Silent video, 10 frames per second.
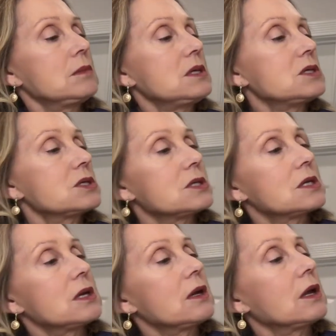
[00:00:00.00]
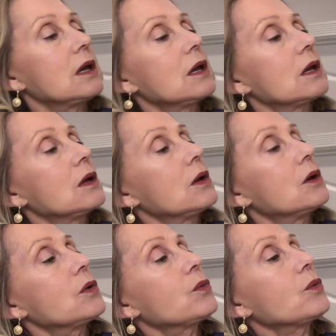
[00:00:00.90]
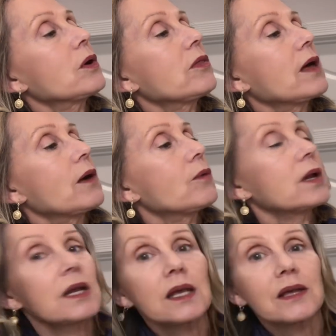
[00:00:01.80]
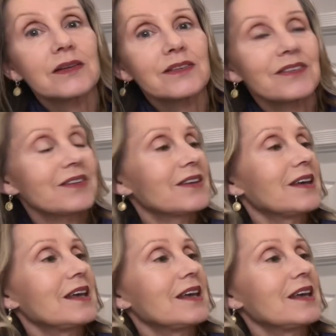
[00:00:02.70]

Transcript: let me see where that one is.